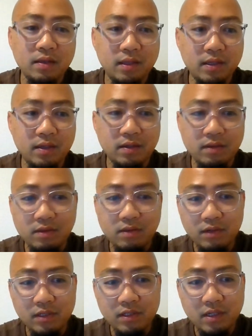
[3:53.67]
The
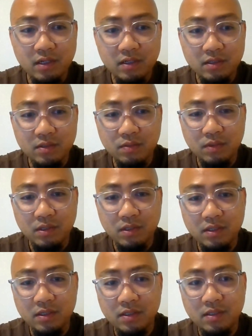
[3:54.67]
third challenge
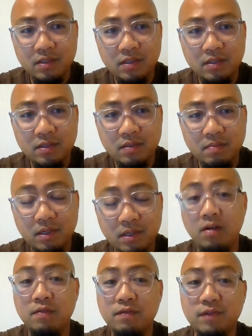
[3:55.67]
was my
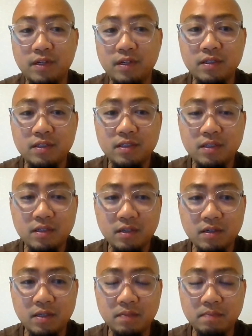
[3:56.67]
confidence.
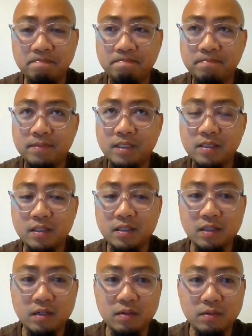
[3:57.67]

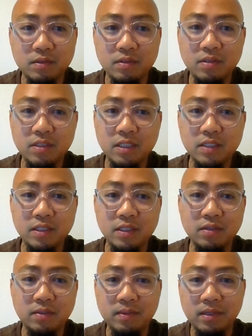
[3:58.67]
Since I was teaching
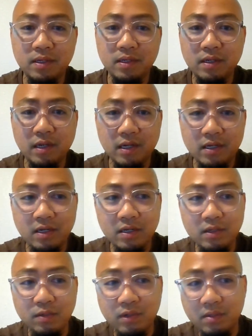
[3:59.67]
something, I
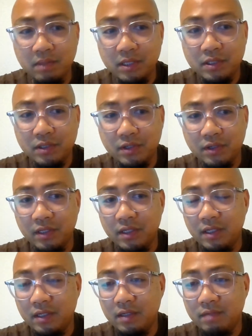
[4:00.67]
kind of want to make sure
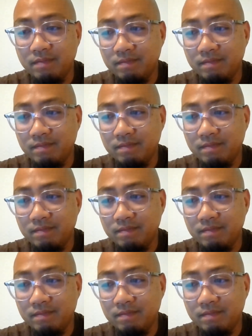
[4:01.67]
the